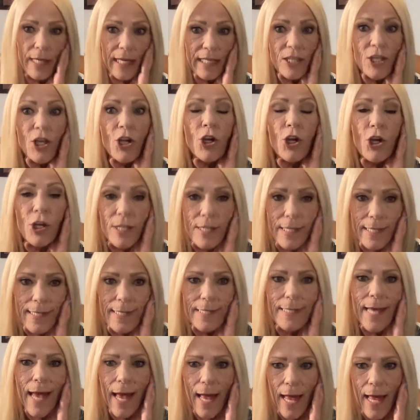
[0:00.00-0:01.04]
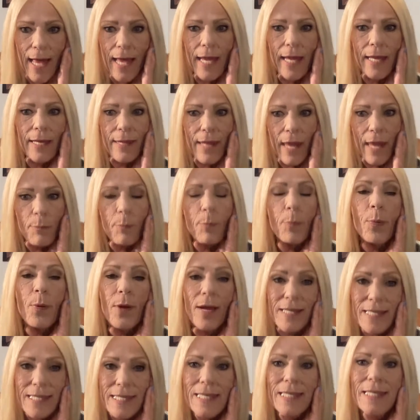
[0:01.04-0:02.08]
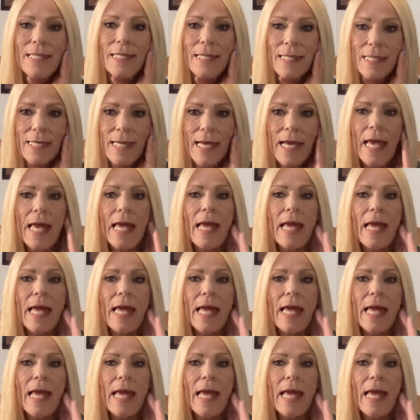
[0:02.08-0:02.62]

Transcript: That's a good sign that presence